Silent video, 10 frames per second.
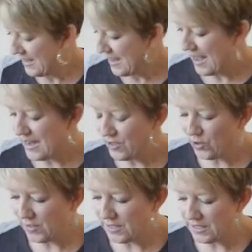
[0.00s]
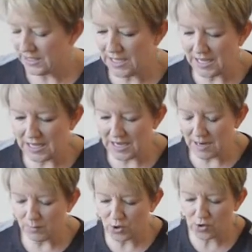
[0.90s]
And as you can see,
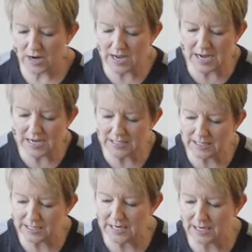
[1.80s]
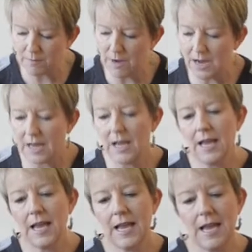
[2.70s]
I'm trying to take my
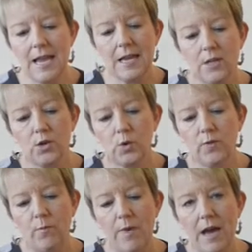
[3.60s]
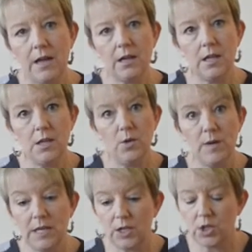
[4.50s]
hand sort of back a little bit
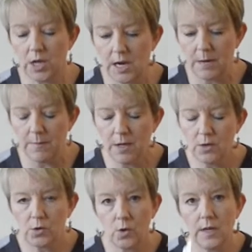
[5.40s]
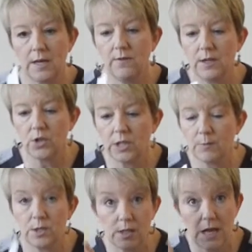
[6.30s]
each time so that eventually I'm
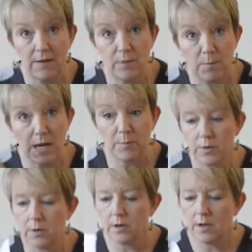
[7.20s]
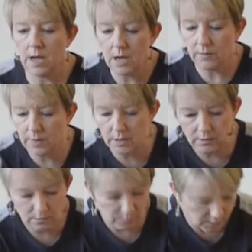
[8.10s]
just going to have the paper out there.
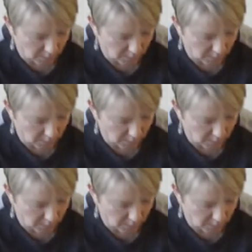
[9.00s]
I'm sorry,